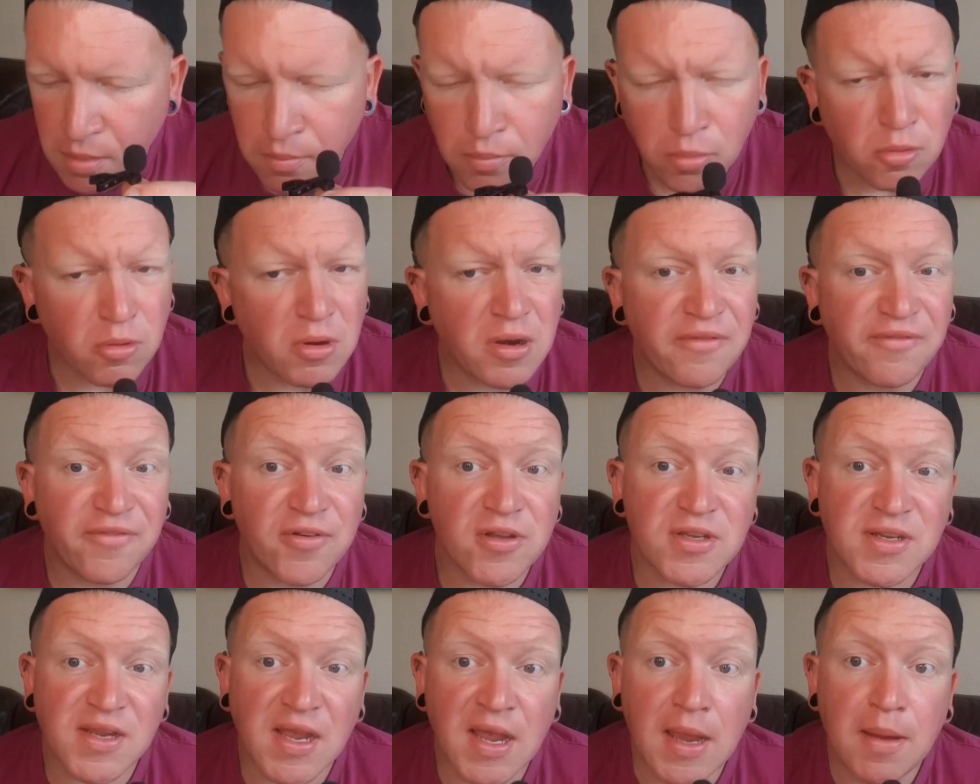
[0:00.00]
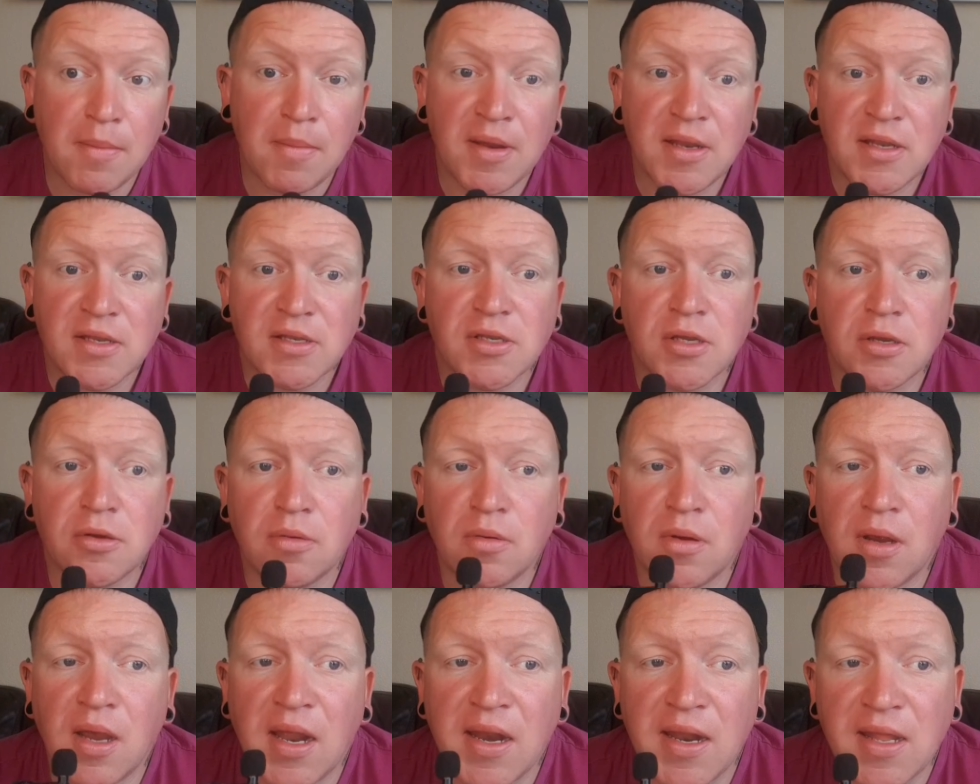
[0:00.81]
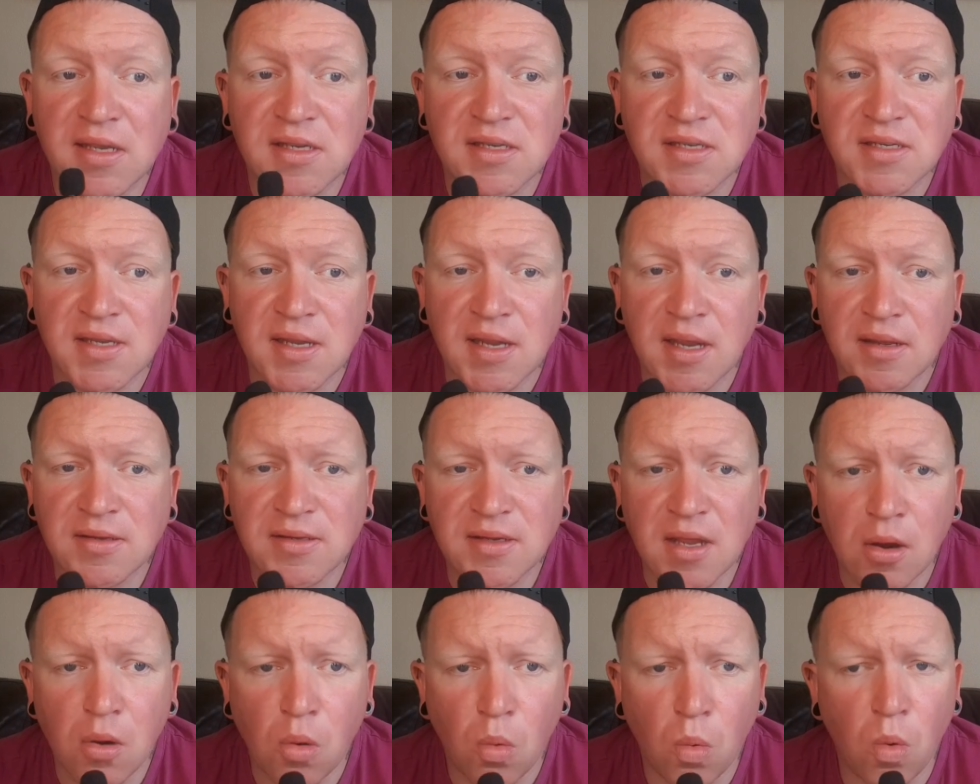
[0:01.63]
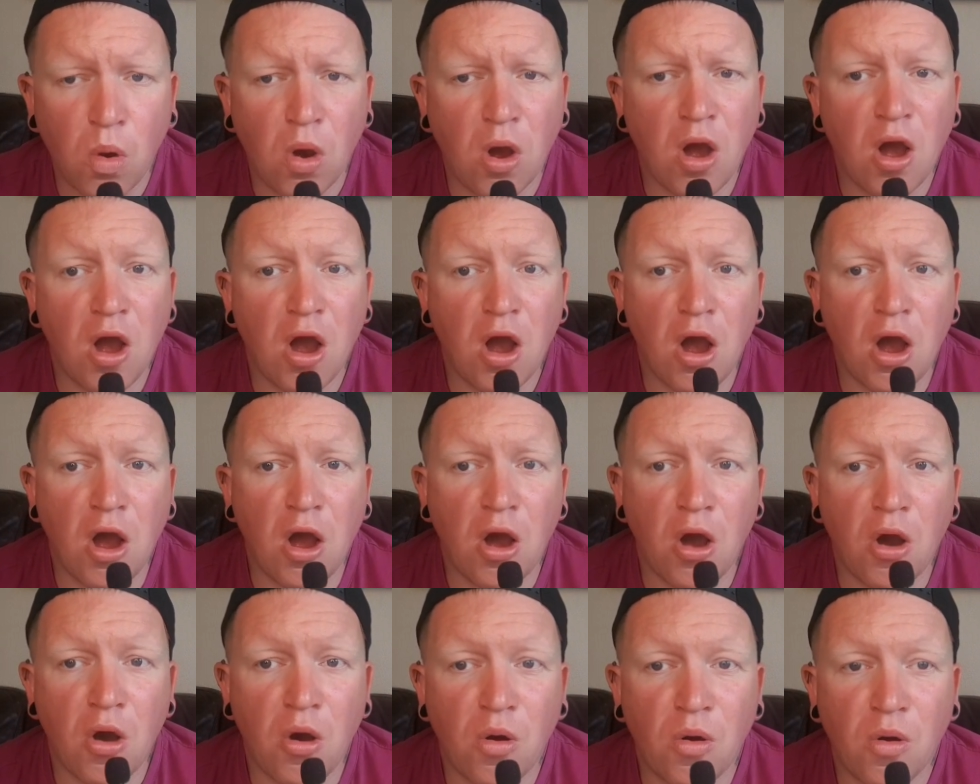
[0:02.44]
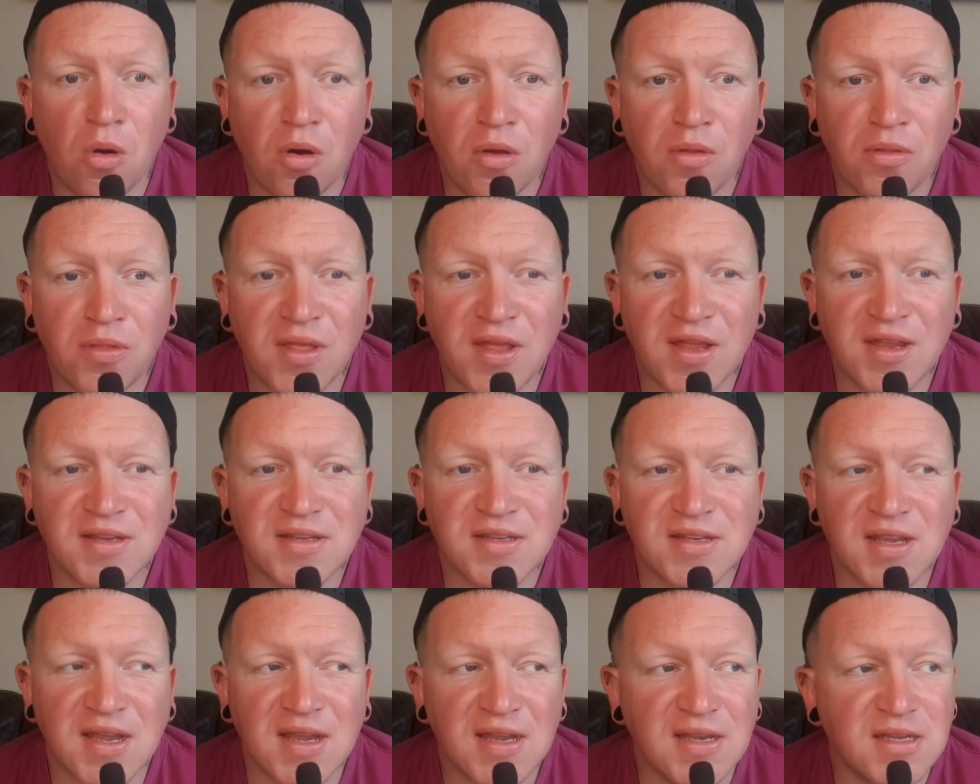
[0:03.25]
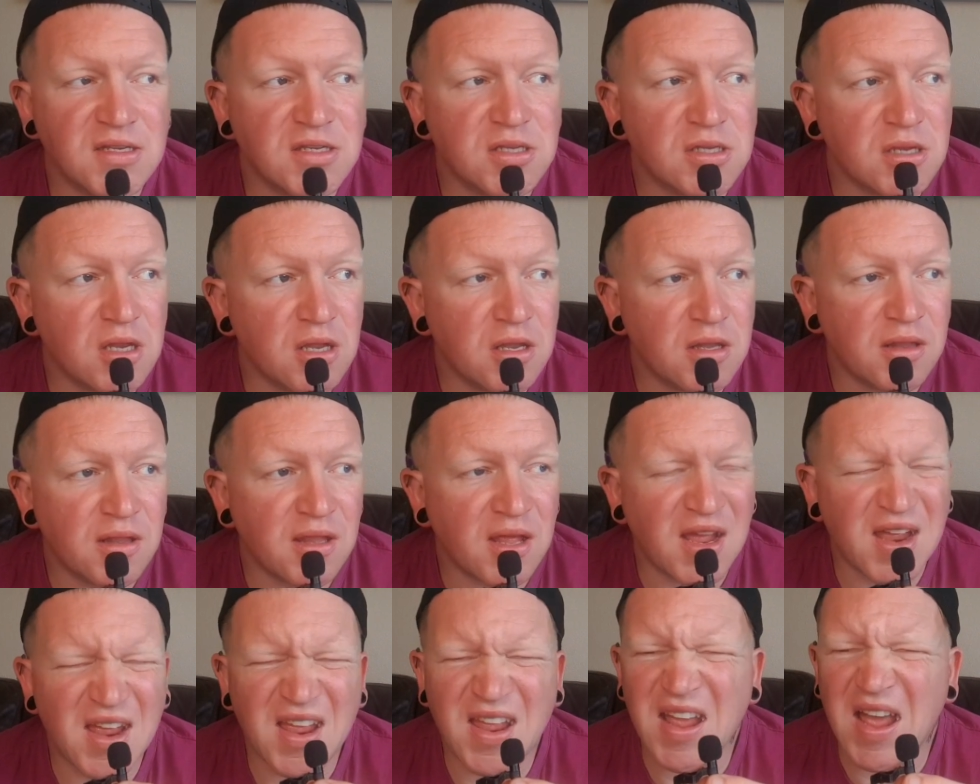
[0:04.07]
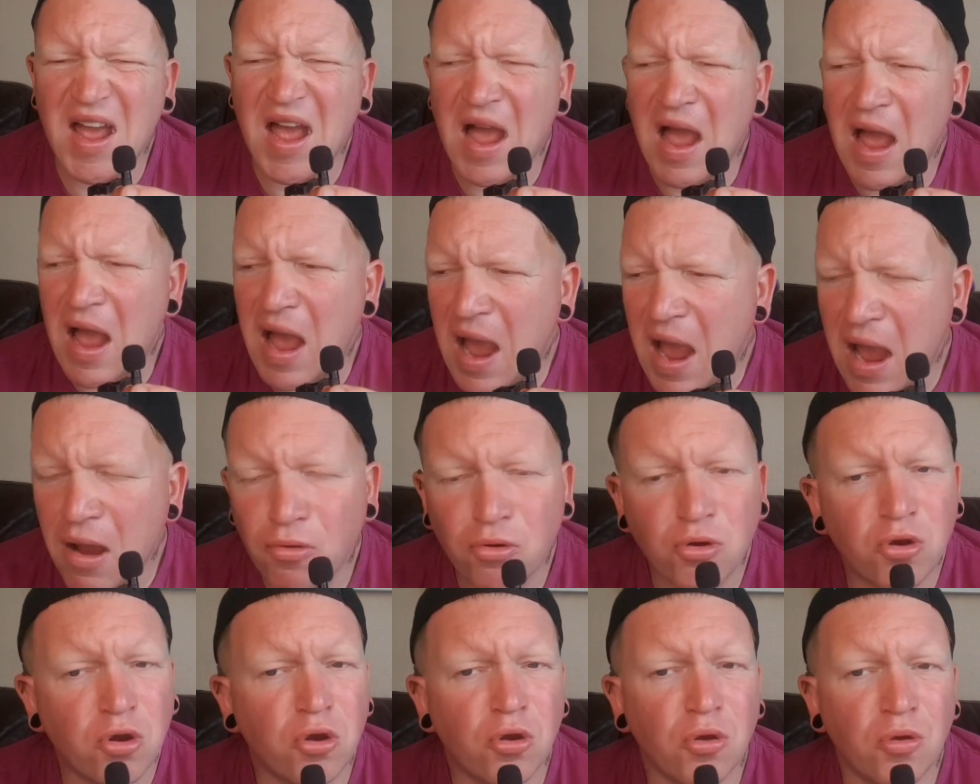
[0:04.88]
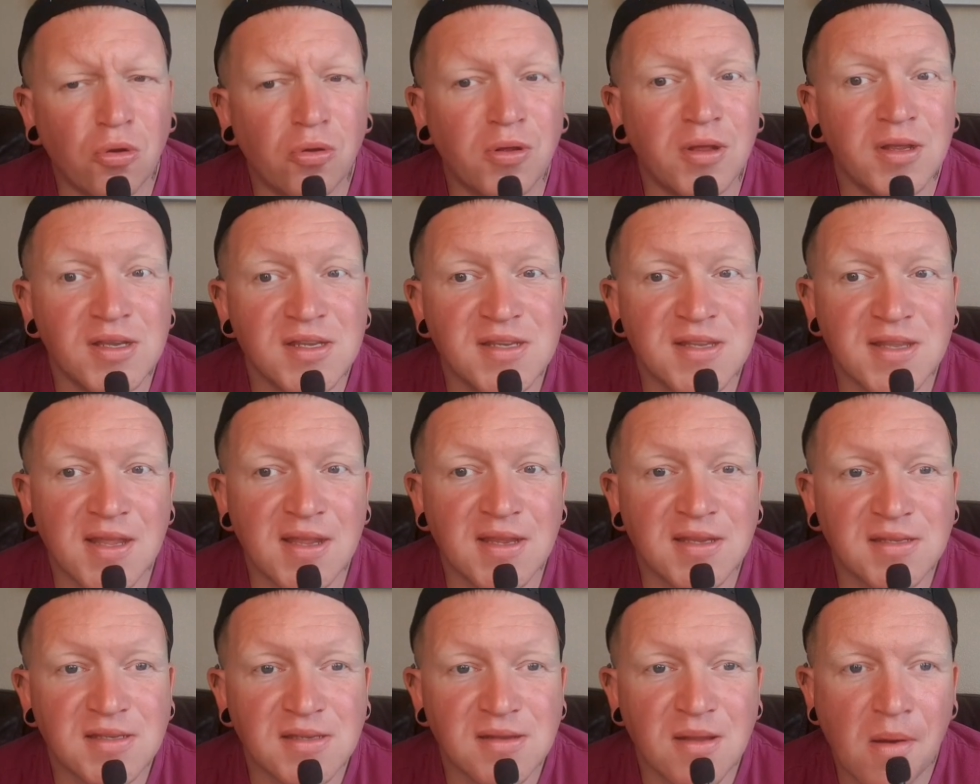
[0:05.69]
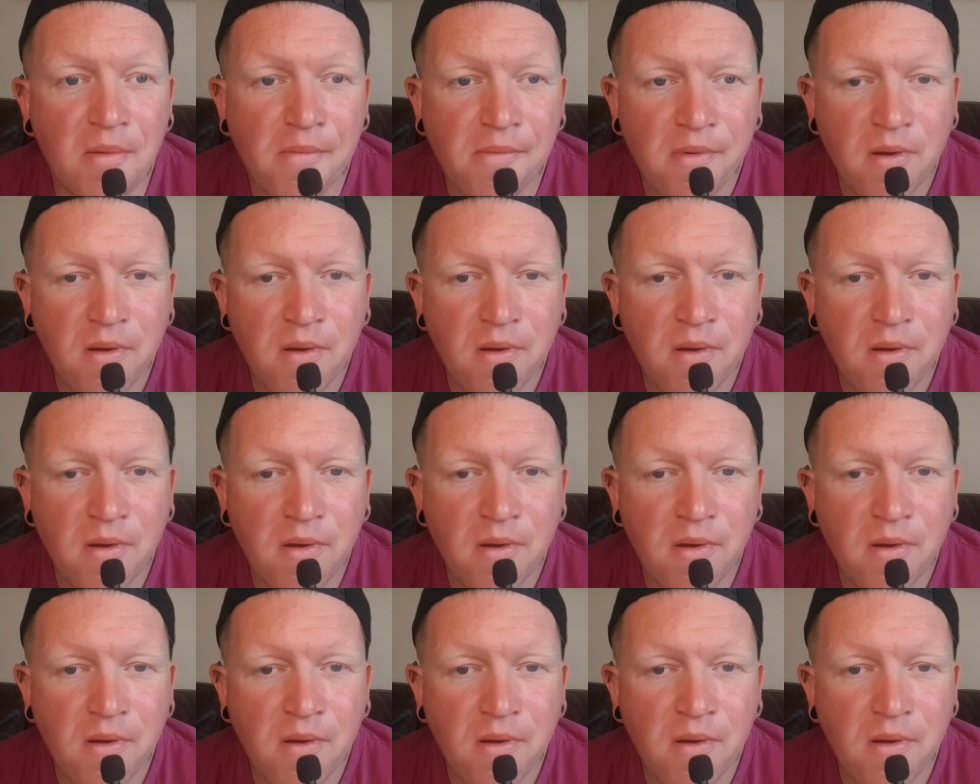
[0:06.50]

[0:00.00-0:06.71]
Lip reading: But when he first came into NXT, I was like, whoa, this is, how cool is this?